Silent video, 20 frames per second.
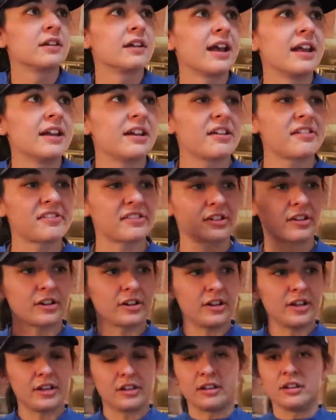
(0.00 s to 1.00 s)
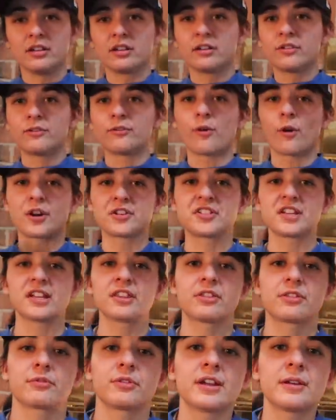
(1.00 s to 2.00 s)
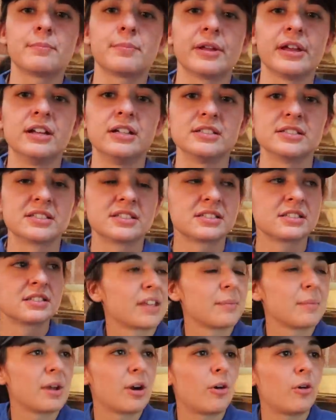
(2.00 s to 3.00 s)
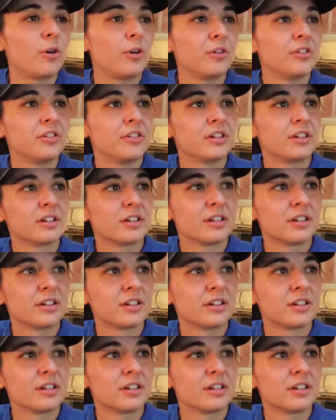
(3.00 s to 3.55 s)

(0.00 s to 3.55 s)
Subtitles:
And it is good. 14-3 Bills. Give me a hold.